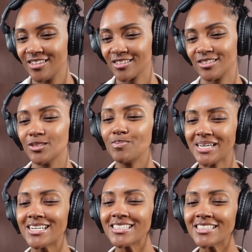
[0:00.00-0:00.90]

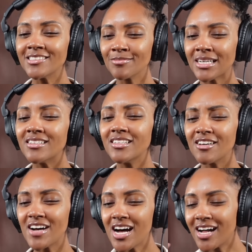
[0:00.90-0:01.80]
Goodbye, my
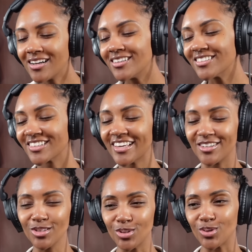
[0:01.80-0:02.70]
lover. Like,
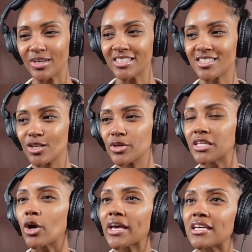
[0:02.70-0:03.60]
oh, it's so good.
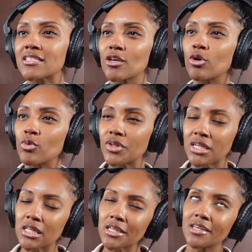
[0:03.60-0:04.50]
Okay, so
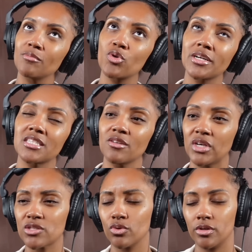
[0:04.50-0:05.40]
looking more into the
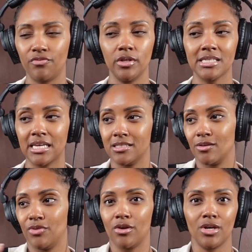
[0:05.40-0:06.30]
festival, it feels like it's a
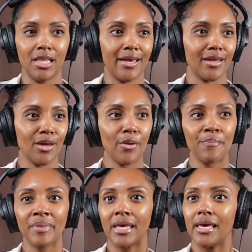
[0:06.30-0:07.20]
very, like,
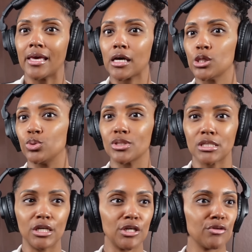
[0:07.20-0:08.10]

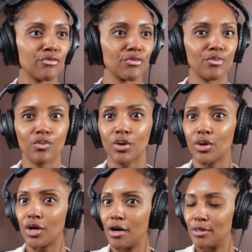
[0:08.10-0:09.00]
inclusive,
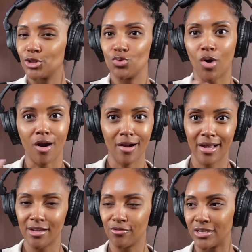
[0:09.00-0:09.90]
come as you are
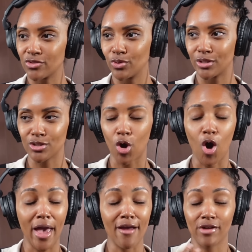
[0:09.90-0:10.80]
kind of festival. There's
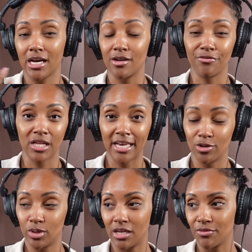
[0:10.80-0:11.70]
every kind of flag you
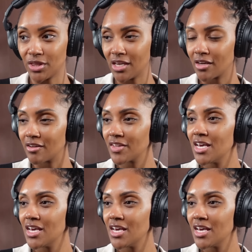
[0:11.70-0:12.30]
could ever think of.